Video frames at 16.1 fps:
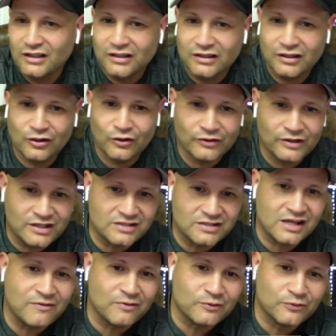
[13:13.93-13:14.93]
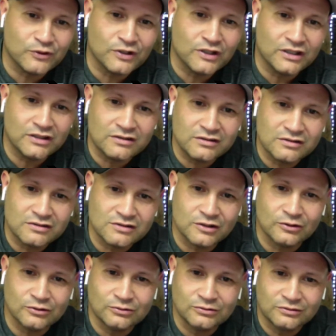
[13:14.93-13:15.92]
he's 7 foot,
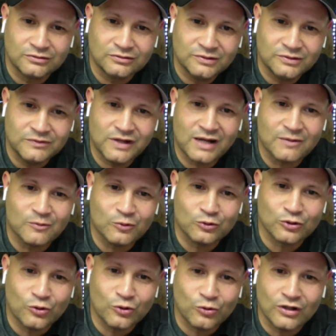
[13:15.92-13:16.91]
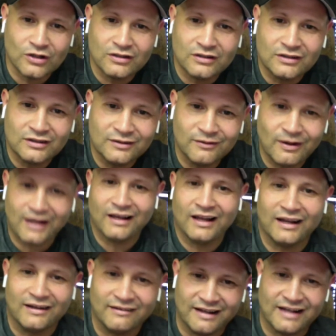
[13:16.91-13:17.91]
so we've got him on the court, right?
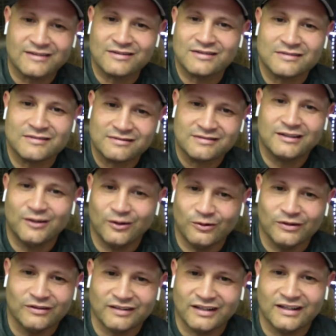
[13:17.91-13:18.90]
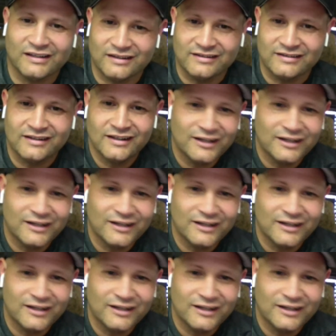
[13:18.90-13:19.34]
Like, that's the only thing that,